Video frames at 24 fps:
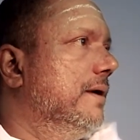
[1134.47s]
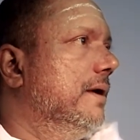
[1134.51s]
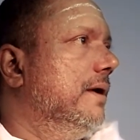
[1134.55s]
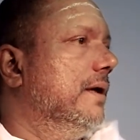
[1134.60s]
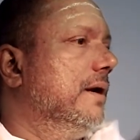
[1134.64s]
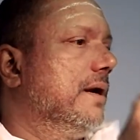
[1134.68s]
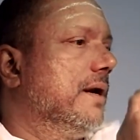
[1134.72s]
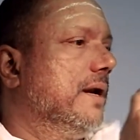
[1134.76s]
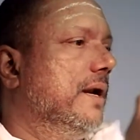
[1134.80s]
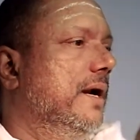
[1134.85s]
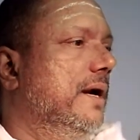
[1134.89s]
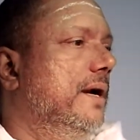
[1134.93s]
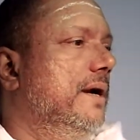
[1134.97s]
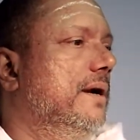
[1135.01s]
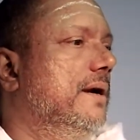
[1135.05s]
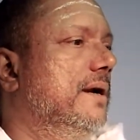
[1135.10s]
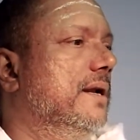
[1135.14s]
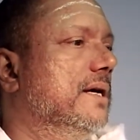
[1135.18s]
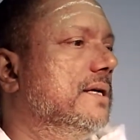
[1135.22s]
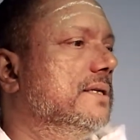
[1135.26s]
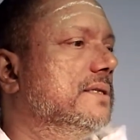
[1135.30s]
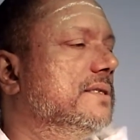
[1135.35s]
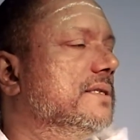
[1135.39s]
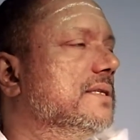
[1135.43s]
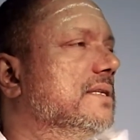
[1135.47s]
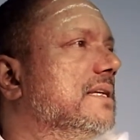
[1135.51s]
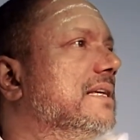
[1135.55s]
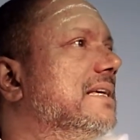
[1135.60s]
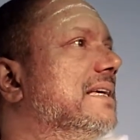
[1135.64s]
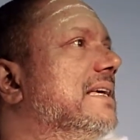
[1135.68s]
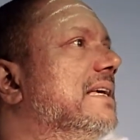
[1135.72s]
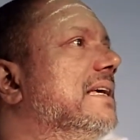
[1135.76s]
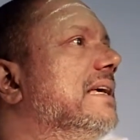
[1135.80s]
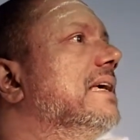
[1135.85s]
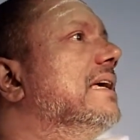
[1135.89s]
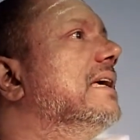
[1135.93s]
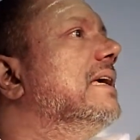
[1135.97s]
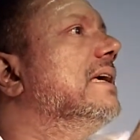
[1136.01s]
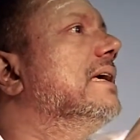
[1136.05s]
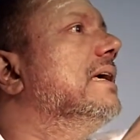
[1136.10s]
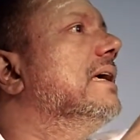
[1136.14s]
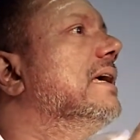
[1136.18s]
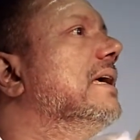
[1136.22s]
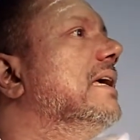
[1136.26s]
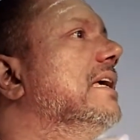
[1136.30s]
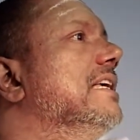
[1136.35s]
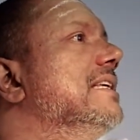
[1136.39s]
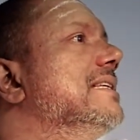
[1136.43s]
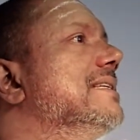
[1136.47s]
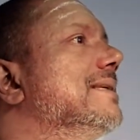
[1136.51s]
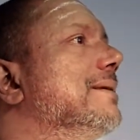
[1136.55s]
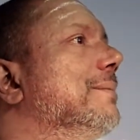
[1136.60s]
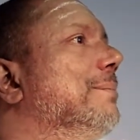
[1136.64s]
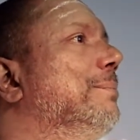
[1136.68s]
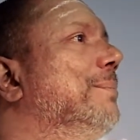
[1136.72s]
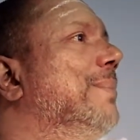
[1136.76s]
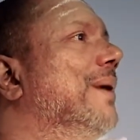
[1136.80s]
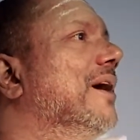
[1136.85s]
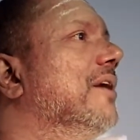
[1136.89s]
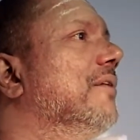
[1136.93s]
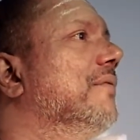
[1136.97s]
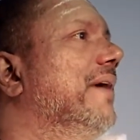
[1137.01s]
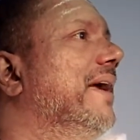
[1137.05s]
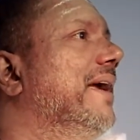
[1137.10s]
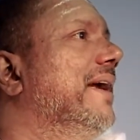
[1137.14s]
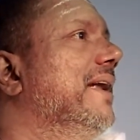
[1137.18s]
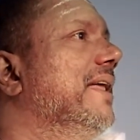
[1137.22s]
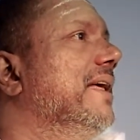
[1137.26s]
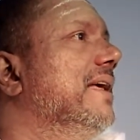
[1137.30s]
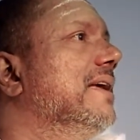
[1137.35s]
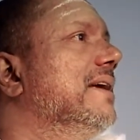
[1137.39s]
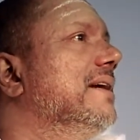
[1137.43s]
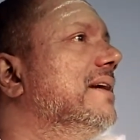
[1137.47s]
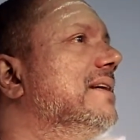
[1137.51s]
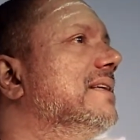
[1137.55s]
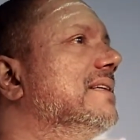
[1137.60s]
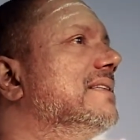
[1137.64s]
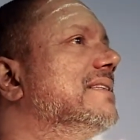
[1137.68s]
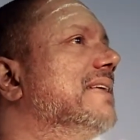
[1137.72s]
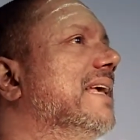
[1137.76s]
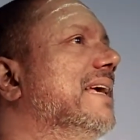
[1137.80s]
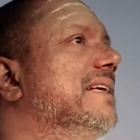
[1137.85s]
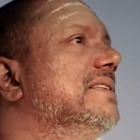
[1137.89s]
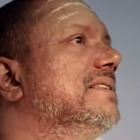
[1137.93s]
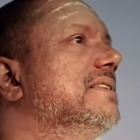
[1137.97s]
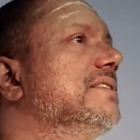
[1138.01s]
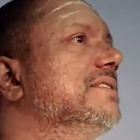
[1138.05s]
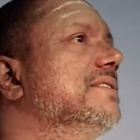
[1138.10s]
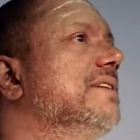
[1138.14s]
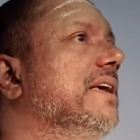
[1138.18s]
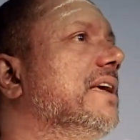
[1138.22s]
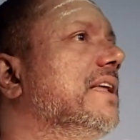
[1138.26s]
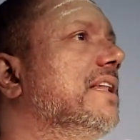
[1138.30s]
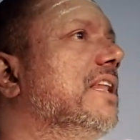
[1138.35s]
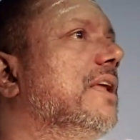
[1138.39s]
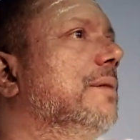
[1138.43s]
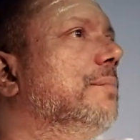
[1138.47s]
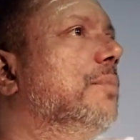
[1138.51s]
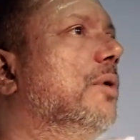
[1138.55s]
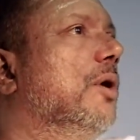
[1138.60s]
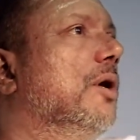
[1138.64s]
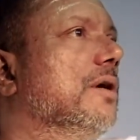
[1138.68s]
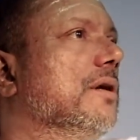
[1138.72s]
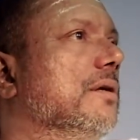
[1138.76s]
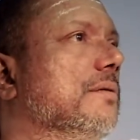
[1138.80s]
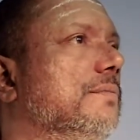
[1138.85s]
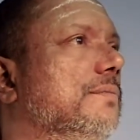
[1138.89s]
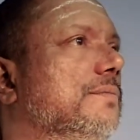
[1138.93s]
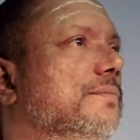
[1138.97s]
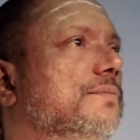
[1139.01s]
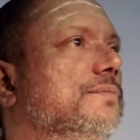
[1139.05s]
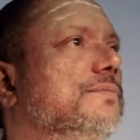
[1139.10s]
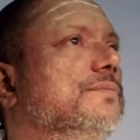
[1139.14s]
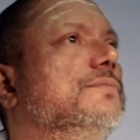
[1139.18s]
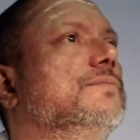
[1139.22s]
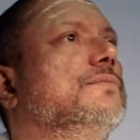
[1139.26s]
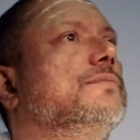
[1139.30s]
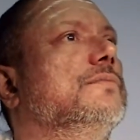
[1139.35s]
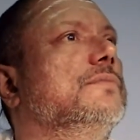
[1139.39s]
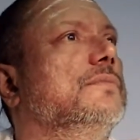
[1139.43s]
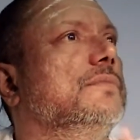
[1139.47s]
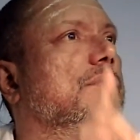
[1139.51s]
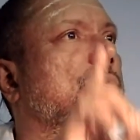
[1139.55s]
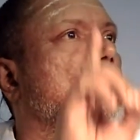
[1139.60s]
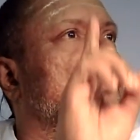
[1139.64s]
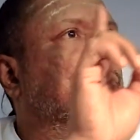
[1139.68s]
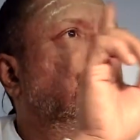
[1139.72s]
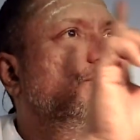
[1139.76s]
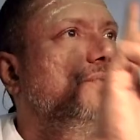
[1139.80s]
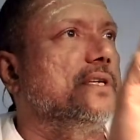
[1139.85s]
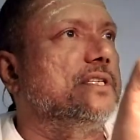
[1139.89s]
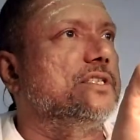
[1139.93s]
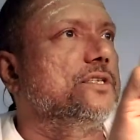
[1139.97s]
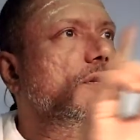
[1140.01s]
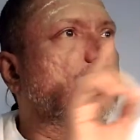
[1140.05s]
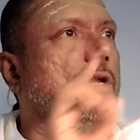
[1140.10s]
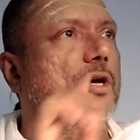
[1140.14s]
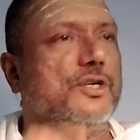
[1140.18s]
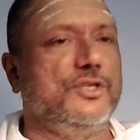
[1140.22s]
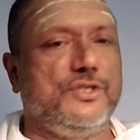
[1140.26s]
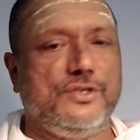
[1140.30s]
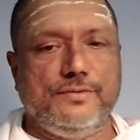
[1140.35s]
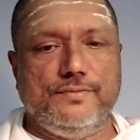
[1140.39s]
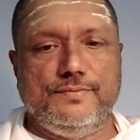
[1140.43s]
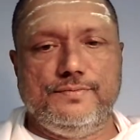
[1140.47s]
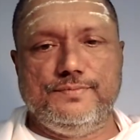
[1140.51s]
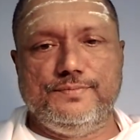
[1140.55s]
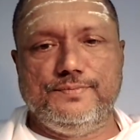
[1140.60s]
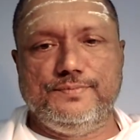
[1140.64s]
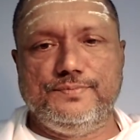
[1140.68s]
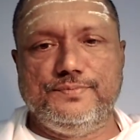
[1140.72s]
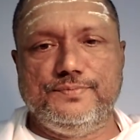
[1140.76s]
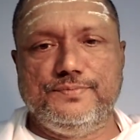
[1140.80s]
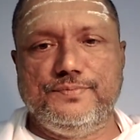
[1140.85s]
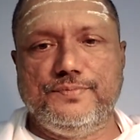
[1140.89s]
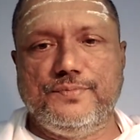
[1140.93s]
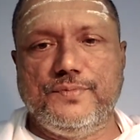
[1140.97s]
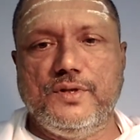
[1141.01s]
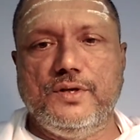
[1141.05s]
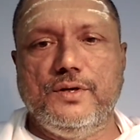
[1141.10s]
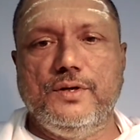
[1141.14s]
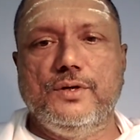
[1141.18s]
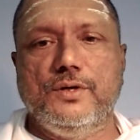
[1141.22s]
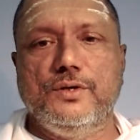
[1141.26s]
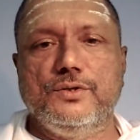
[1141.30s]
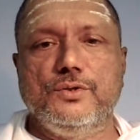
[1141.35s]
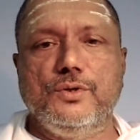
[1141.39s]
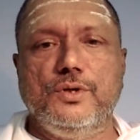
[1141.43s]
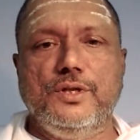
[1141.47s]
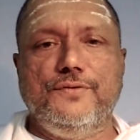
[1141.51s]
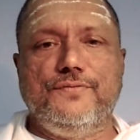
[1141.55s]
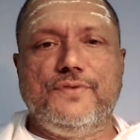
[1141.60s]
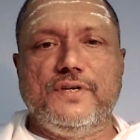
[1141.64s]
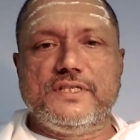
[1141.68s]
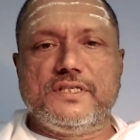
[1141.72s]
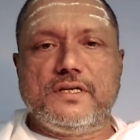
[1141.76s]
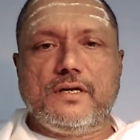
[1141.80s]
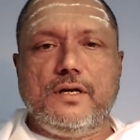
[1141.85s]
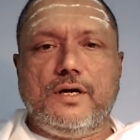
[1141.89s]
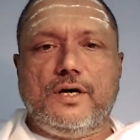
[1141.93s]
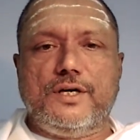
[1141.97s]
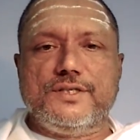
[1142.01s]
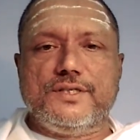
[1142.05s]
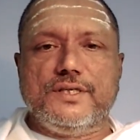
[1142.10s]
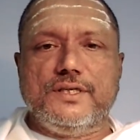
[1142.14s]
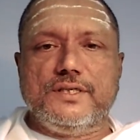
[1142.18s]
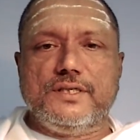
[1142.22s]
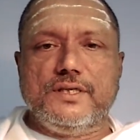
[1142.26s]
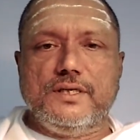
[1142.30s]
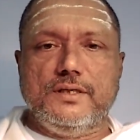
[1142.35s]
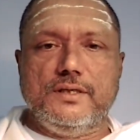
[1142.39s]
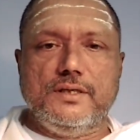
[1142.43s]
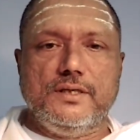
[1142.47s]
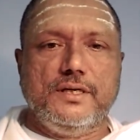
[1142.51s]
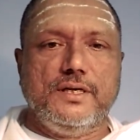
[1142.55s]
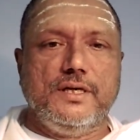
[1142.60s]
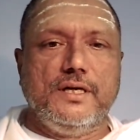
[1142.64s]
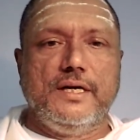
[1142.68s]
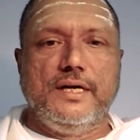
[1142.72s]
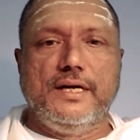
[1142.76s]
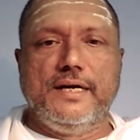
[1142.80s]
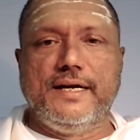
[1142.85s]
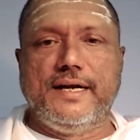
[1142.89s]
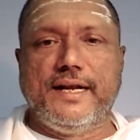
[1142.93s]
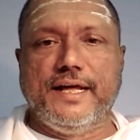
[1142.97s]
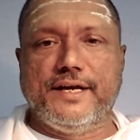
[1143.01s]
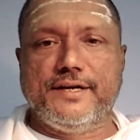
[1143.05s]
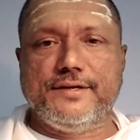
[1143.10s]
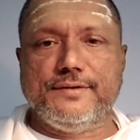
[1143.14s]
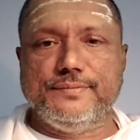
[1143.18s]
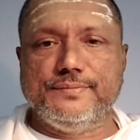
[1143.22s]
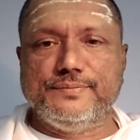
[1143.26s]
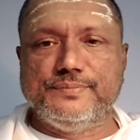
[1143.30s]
Redness is pervading, it is existing in the pot. First clause. So the first clause is a tick.